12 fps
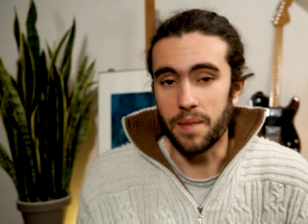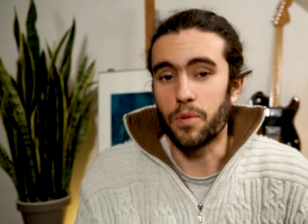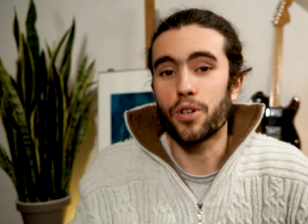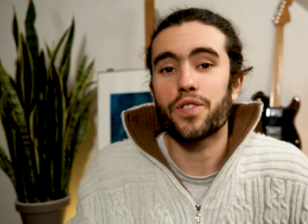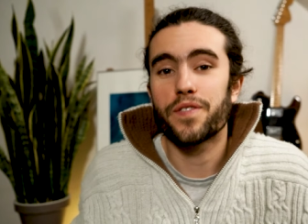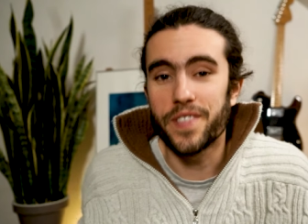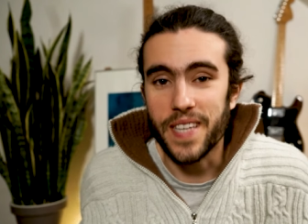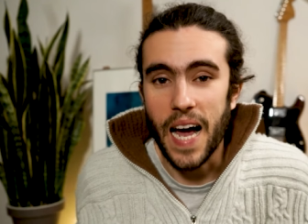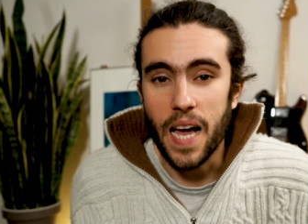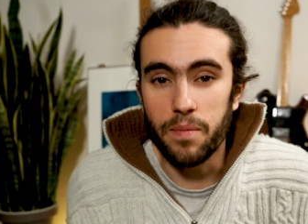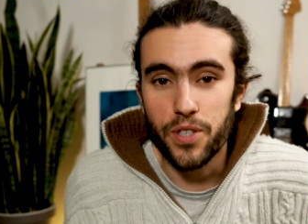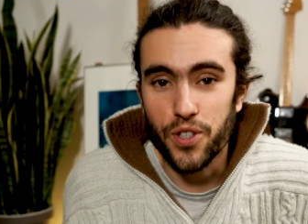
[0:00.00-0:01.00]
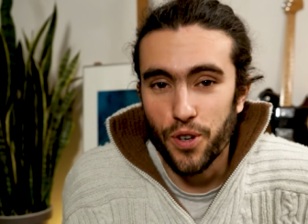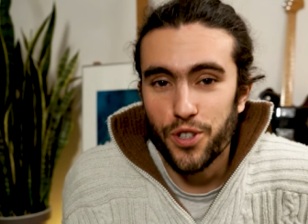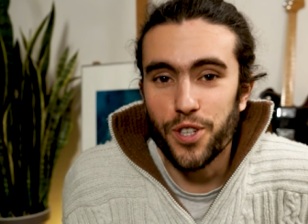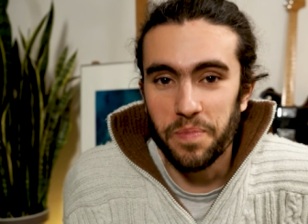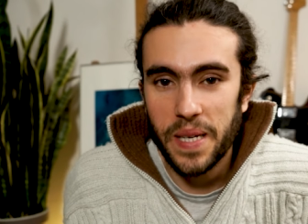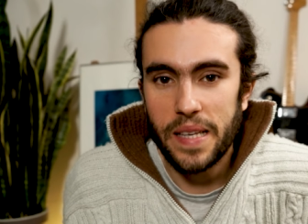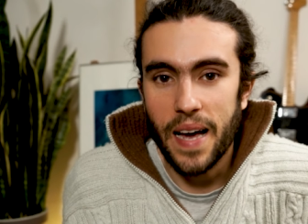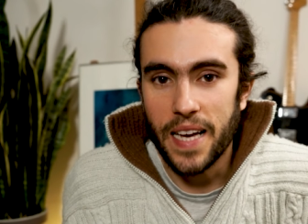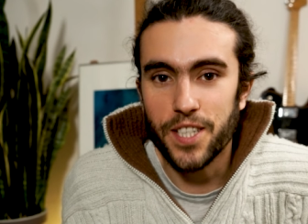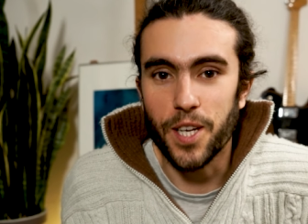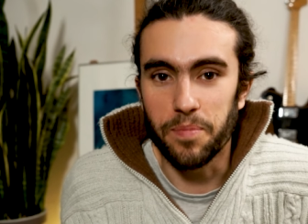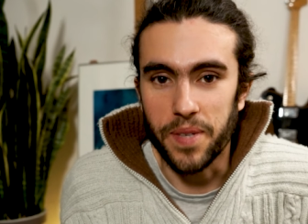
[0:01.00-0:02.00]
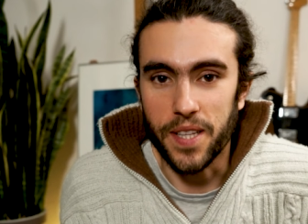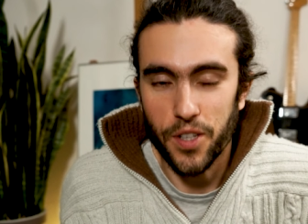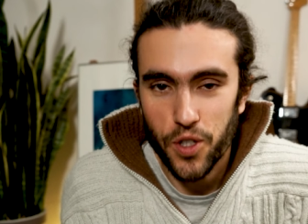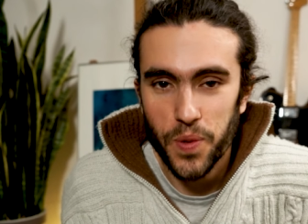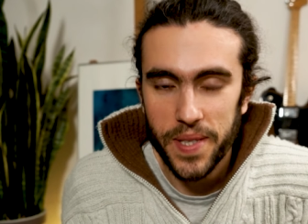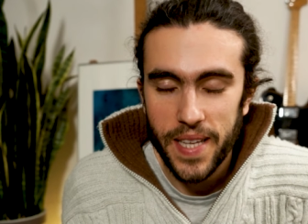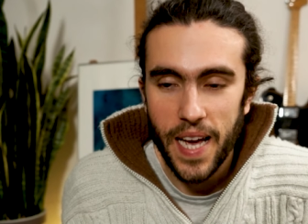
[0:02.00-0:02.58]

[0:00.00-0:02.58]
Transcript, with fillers: And most of the time social media has something to do with